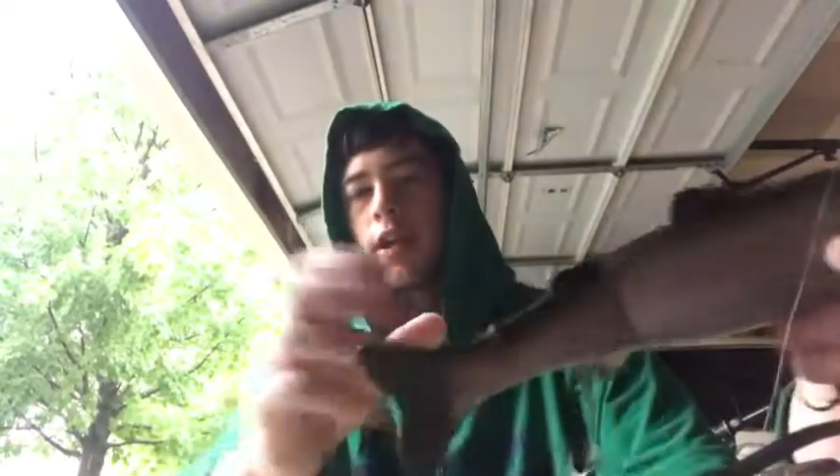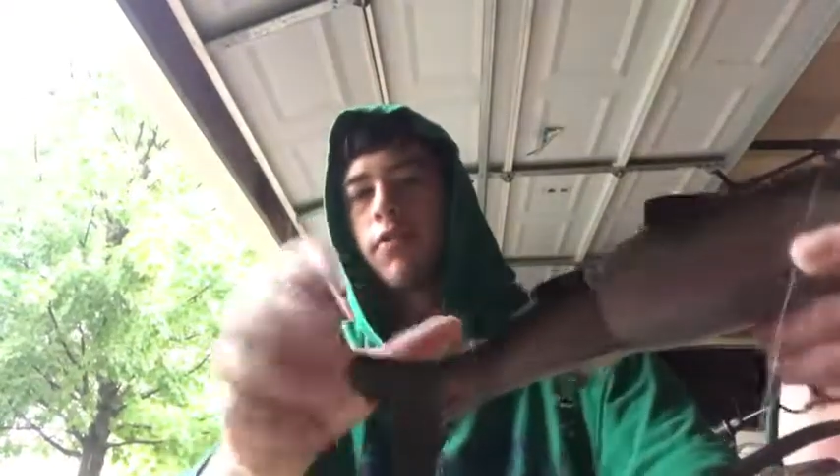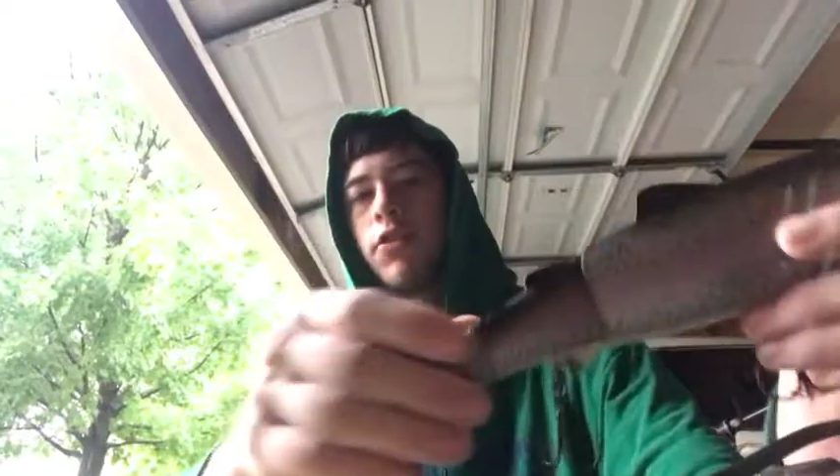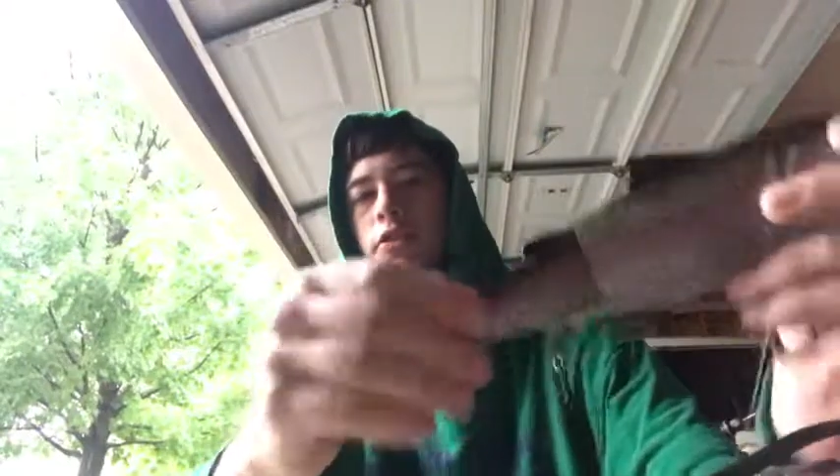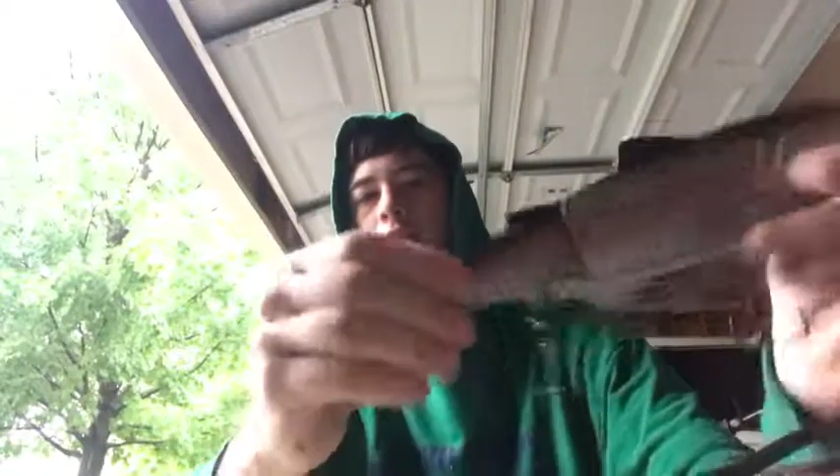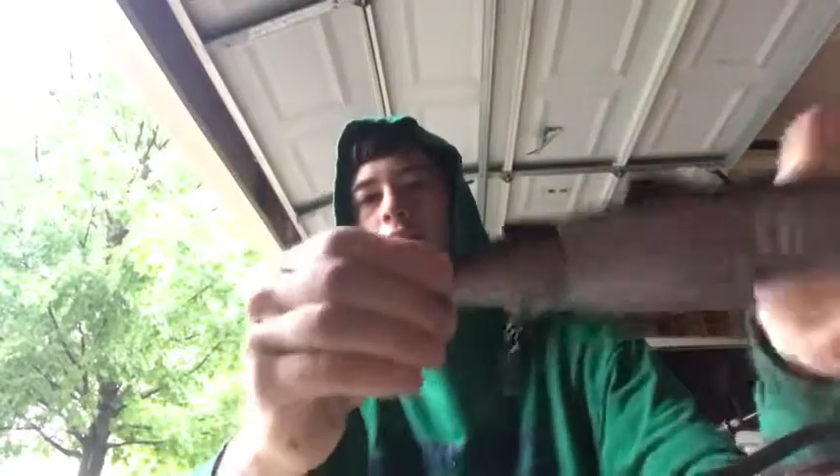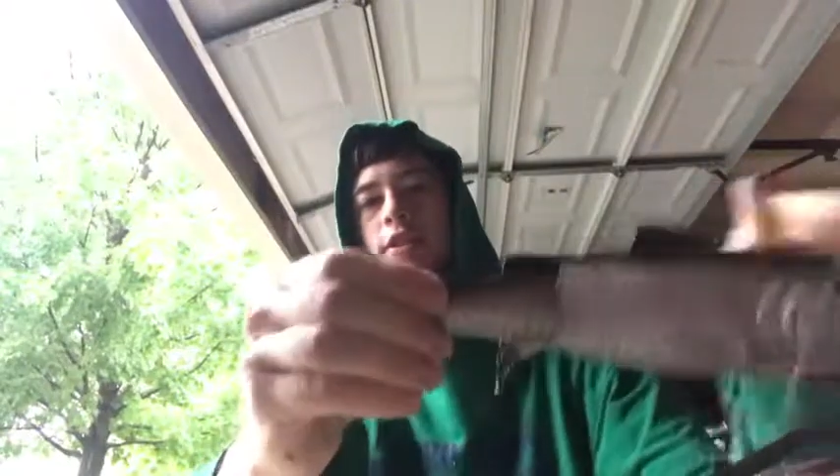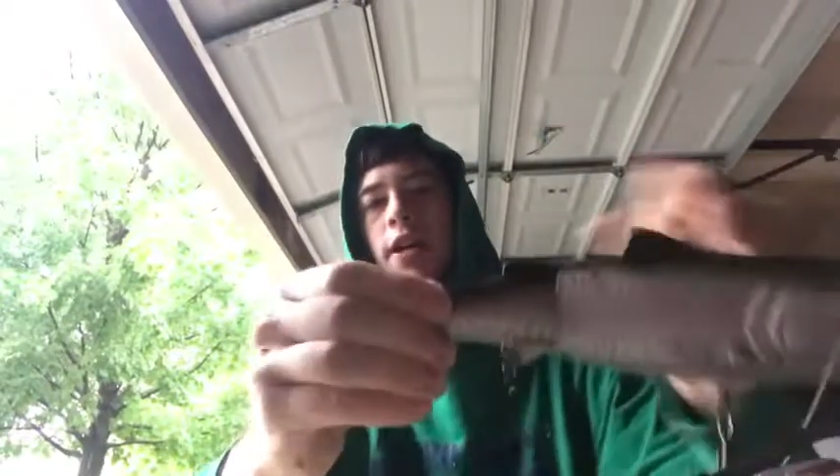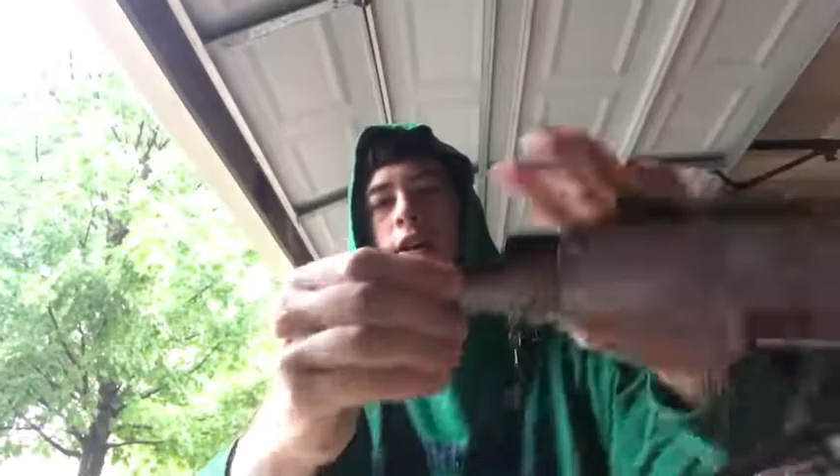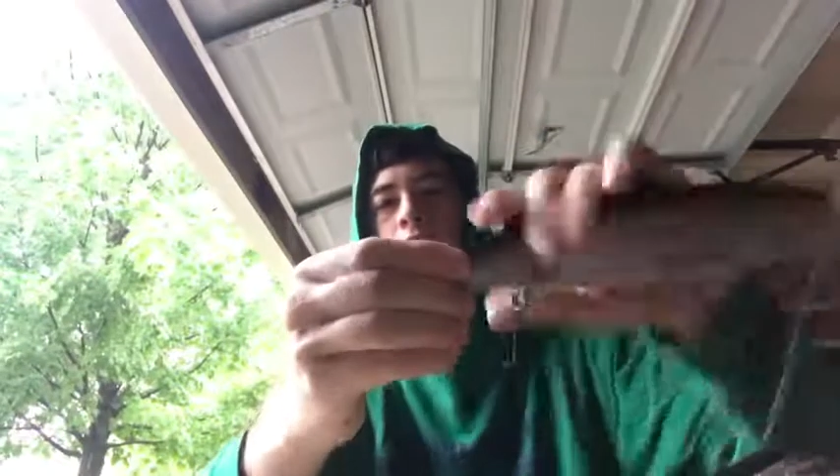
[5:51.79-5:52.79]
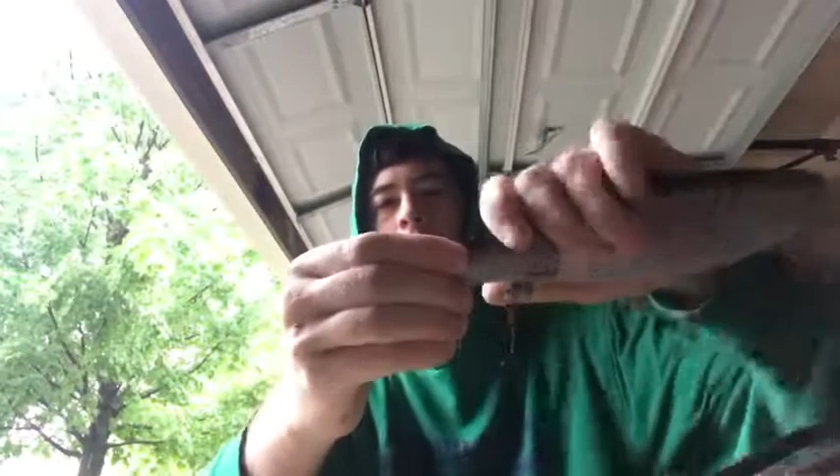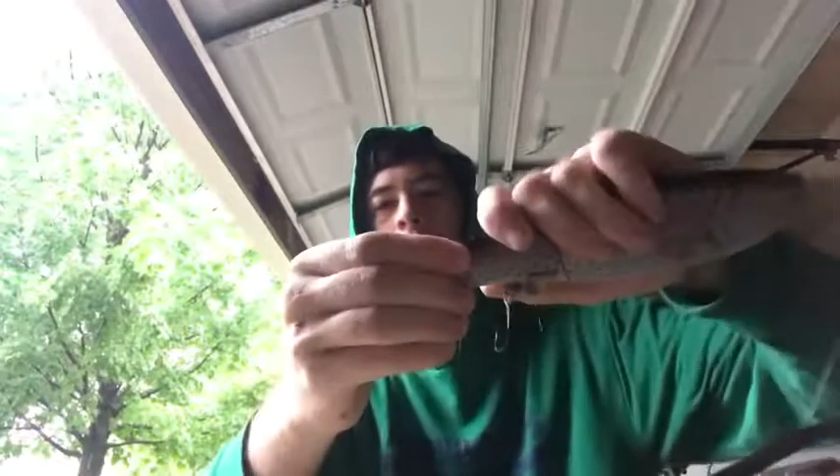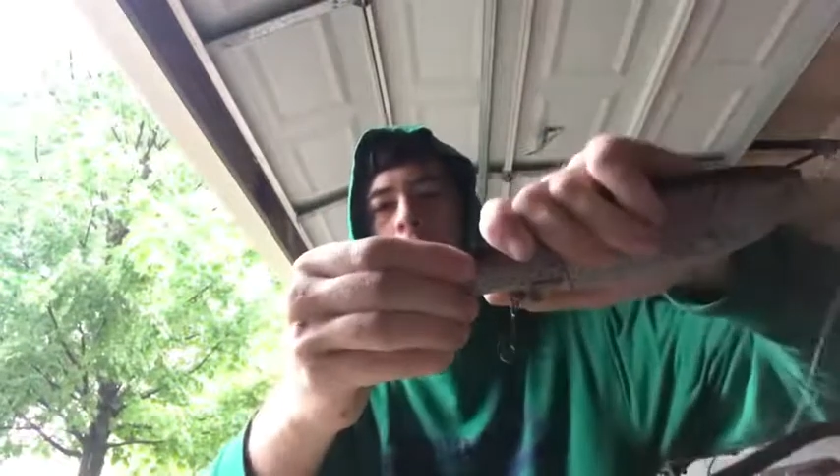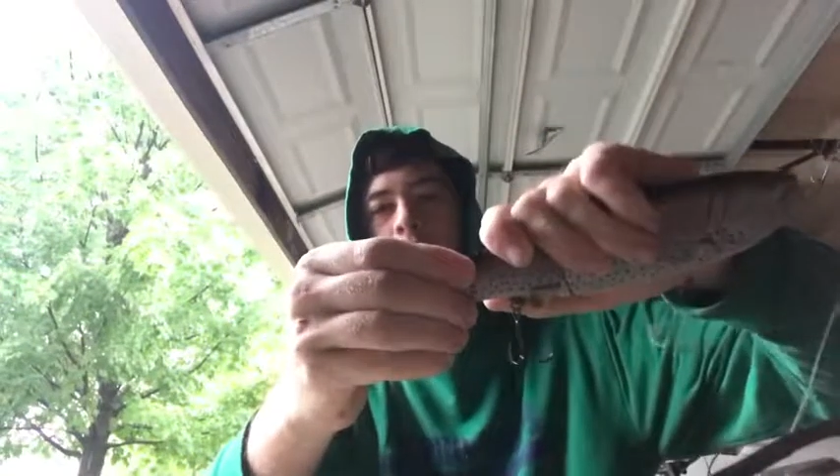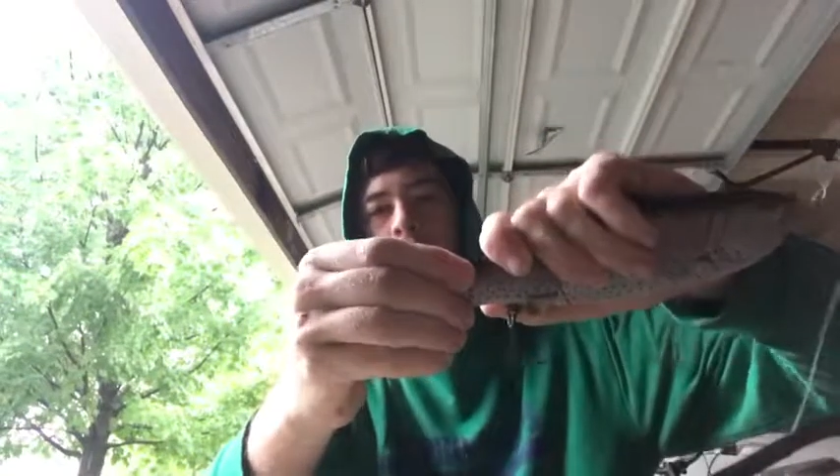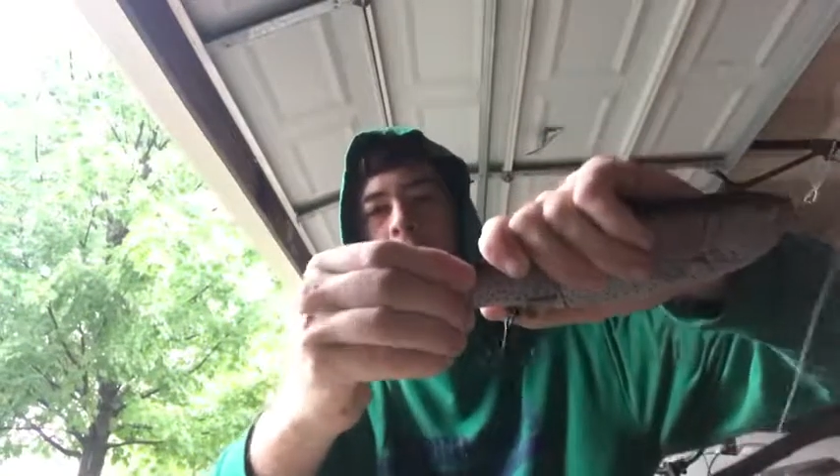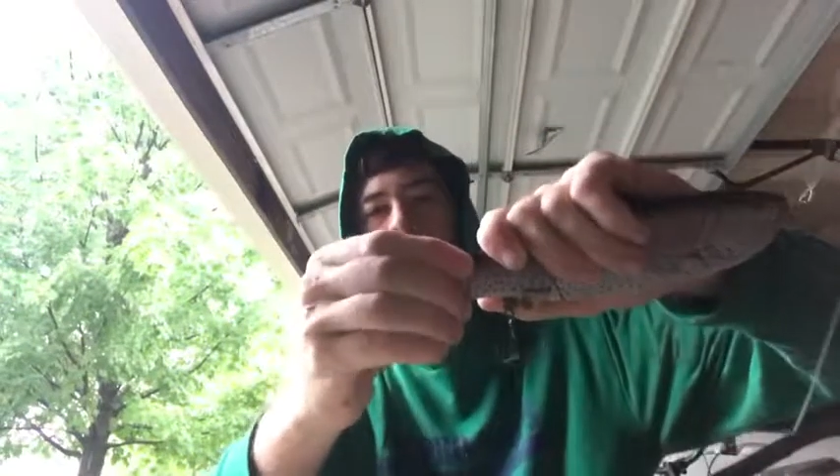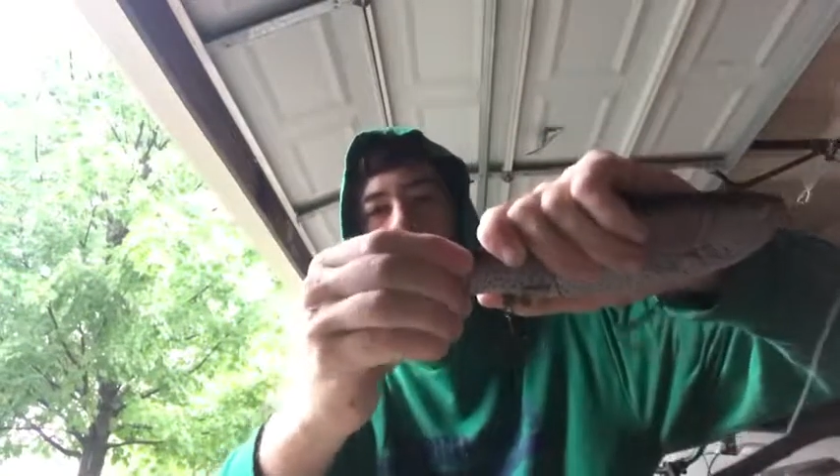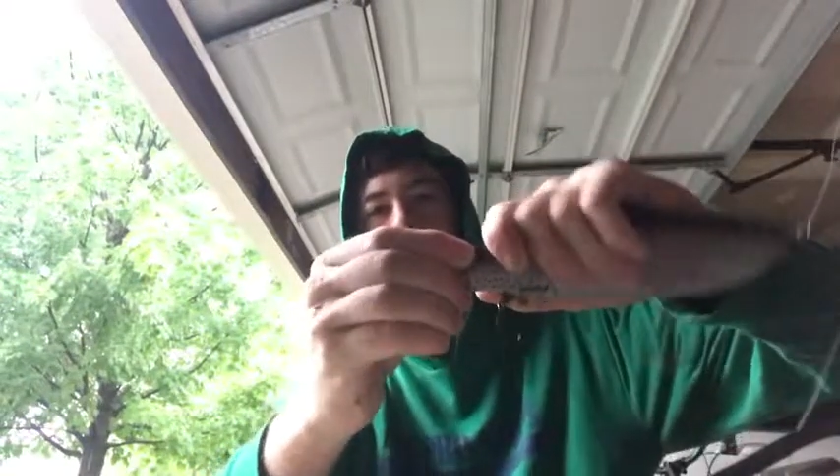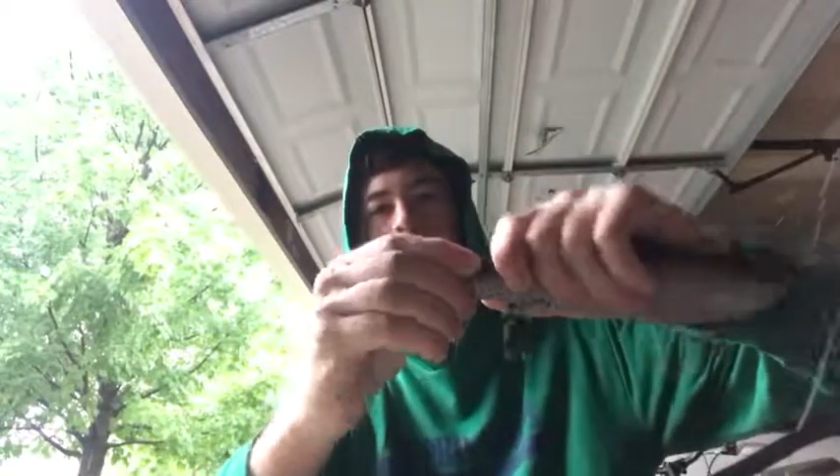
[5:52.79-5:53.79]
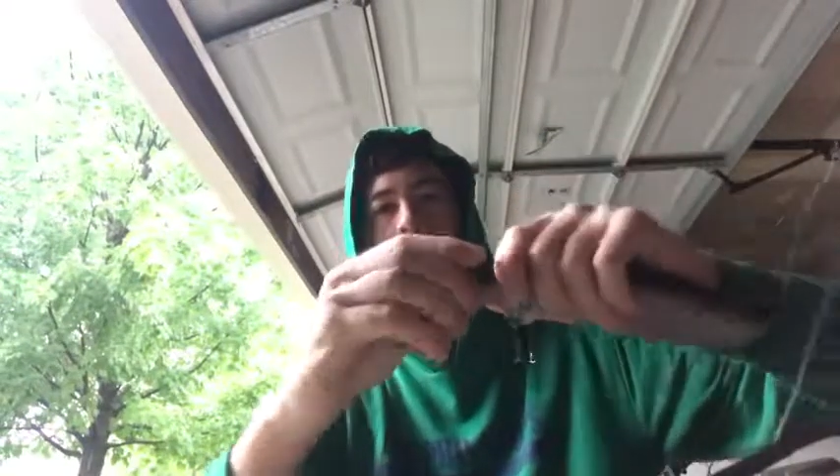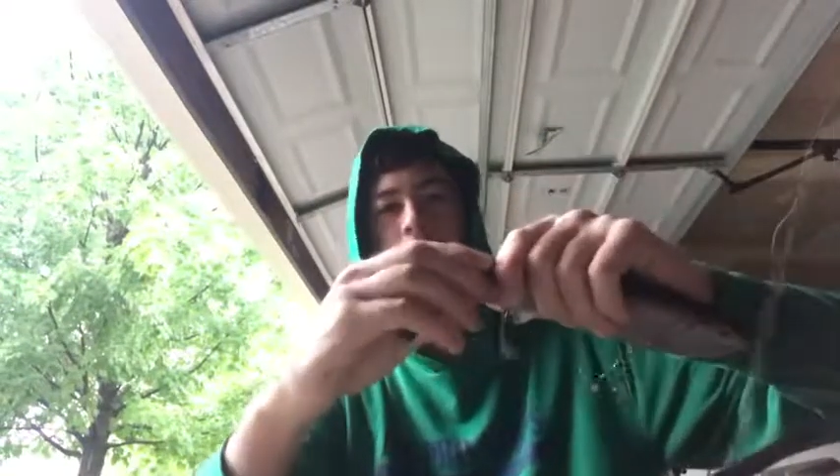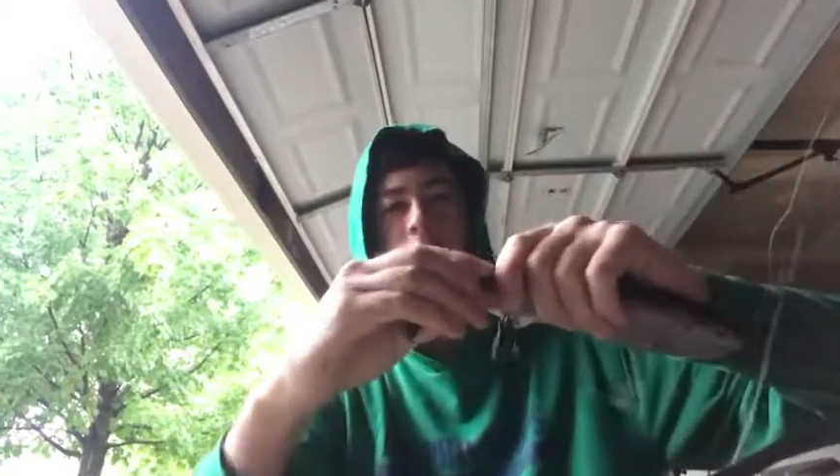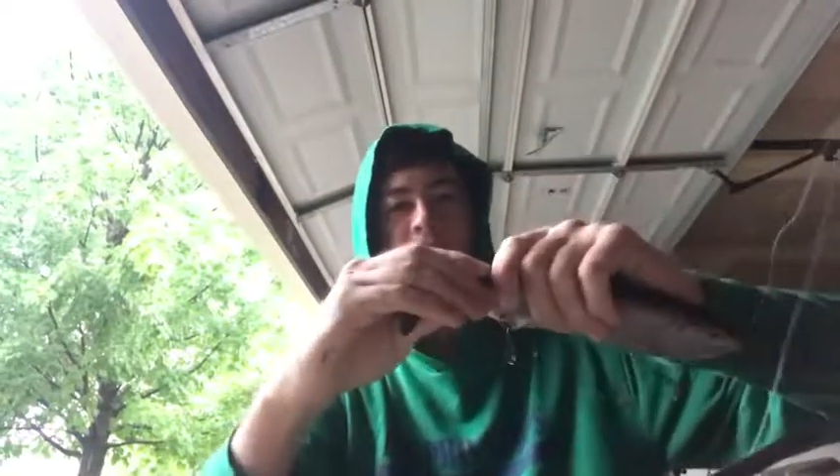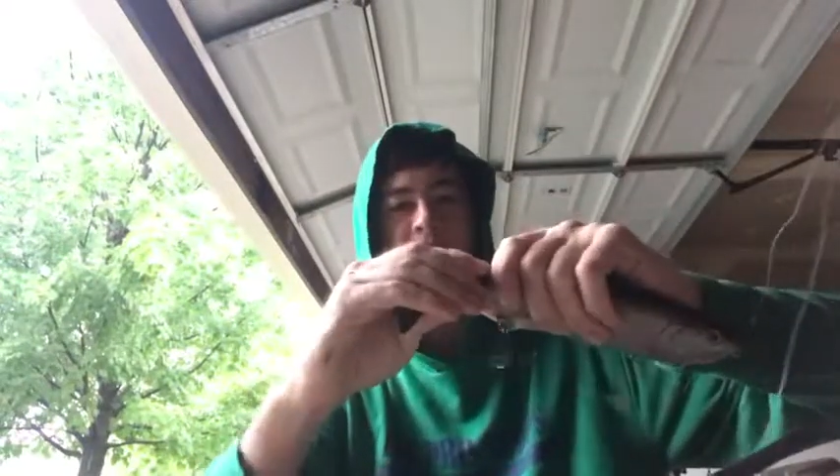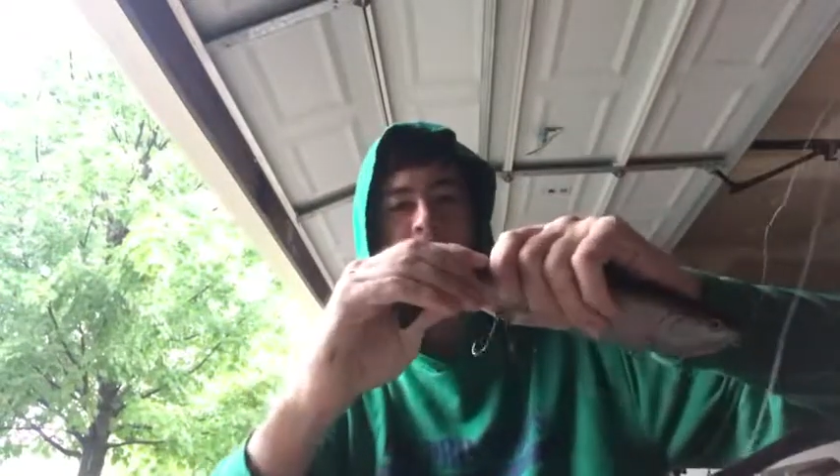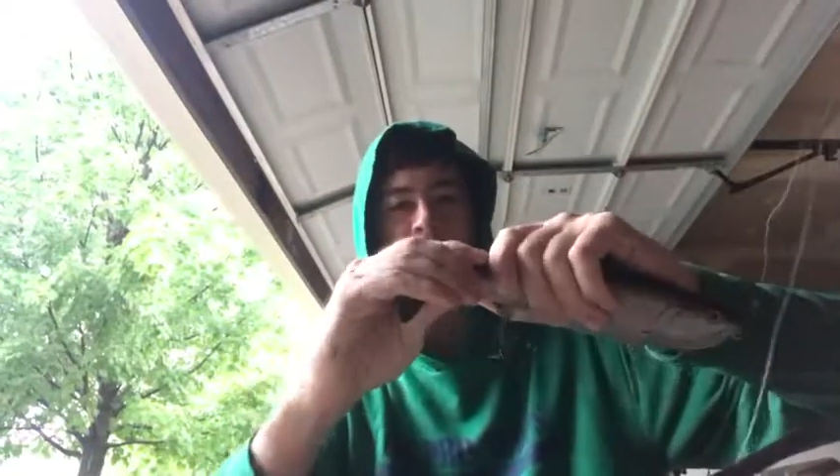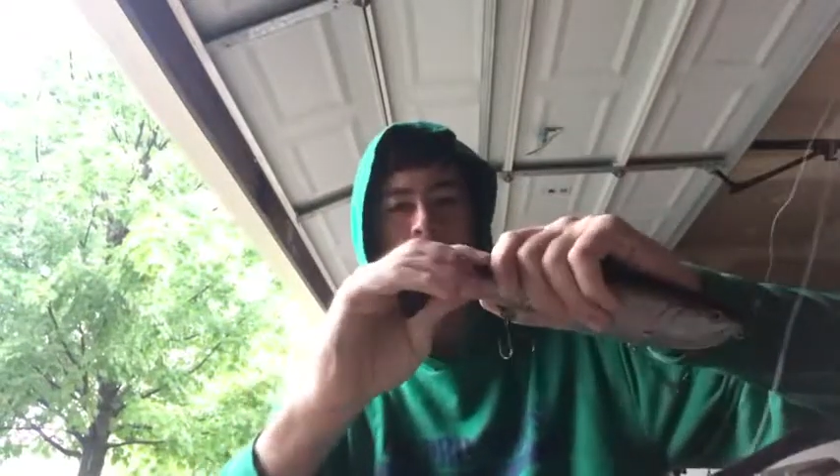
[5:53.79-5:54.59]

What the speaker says: if you see the tail like this after a cast,